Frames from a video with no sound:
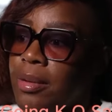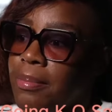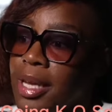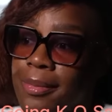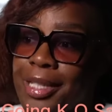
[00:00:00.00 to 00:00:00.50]

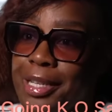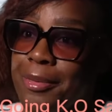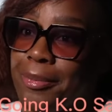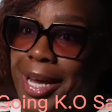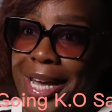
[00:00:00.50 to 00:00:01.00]
Maybe
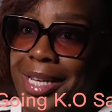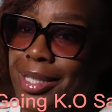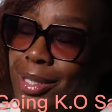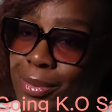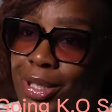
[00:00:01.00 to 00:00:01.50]
some of my
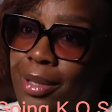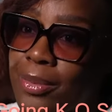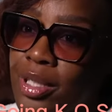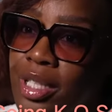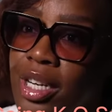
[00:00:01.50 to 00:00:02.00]
essence will come
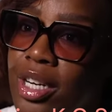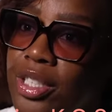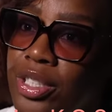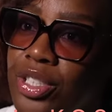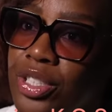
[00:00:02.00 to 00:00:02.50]
onto her,
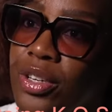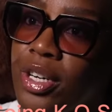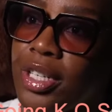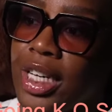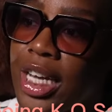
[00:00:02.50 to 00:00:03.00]
just show
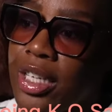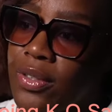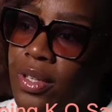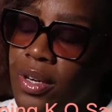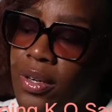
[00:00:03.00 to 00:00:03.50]
her, like
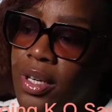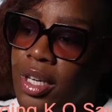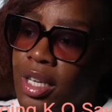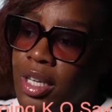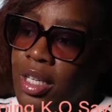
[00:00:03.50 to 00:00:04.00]
you know,
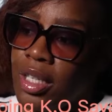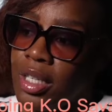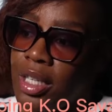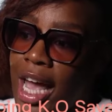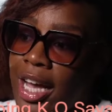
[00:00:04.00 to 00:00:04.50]

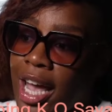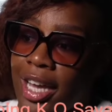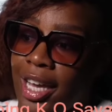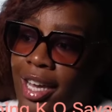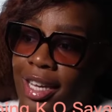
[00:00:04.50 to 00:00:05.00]
I, I
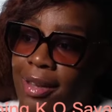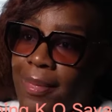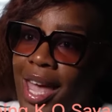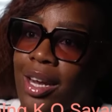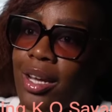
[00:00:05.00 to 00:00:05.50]
can't get
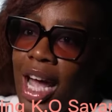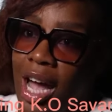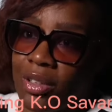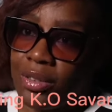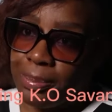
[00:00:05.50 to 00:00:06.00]
mad at
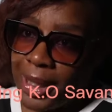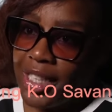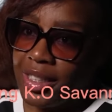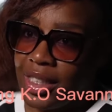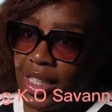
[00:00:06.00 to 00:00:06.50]
how
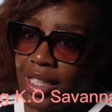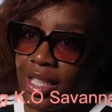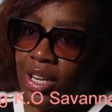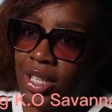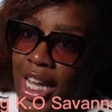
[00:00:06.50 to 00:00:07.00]
blessed she is
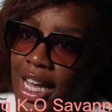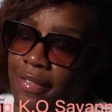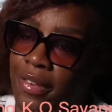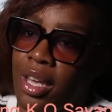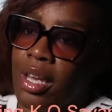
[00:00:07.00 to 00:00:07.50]
in her
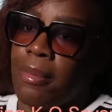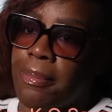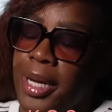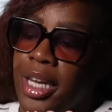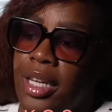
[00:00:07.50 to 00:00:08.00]
life,
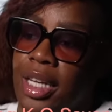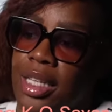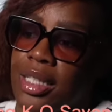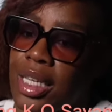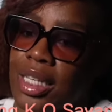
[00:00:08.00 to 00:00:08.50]
but
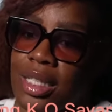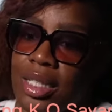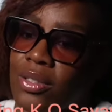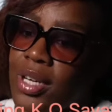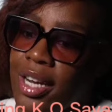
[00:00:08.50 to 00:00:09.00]
it's
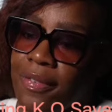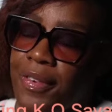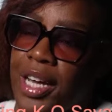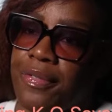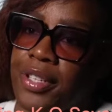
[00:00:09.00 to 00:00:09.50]
it's you got to
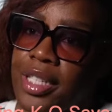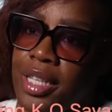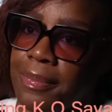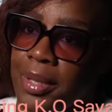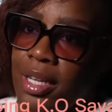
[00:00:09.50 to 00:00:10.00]
fight for
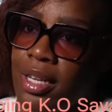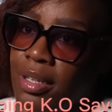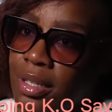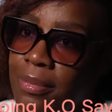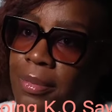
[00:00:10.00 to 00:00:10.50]
something.
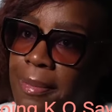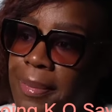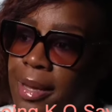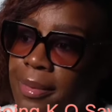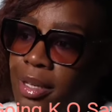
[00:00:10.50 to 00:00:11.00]
And
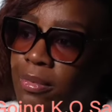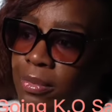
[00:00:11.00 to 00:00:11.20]
maybe